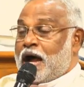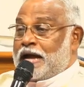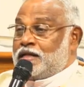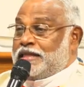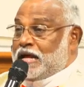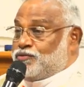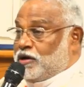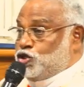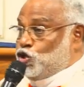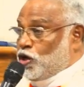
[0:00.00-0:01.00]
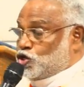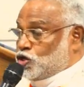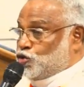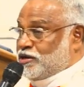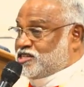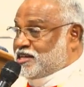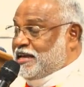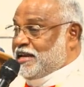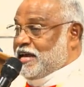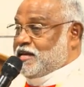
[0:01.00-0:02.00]
And therefore, Joseph was
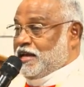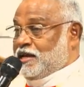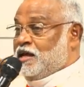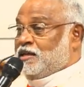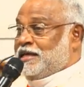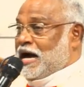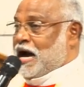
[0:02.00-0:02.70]
taking the